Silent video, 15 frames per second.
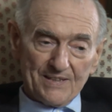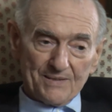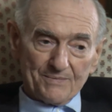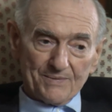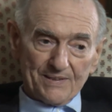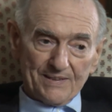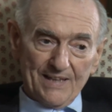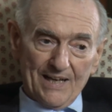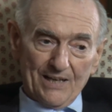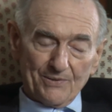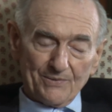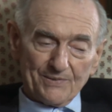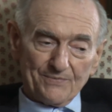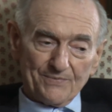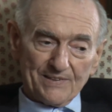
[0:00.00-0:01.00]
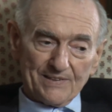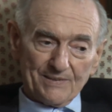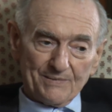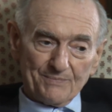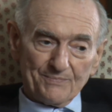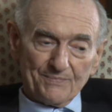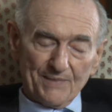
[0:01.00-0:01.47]
but now a
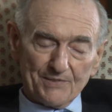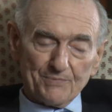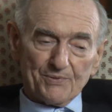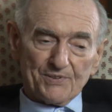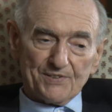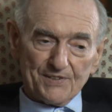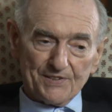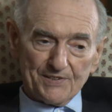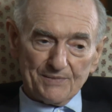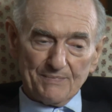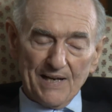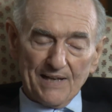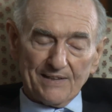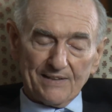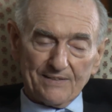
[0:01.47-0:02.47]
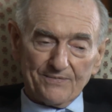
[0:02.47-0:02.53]
very much more systematic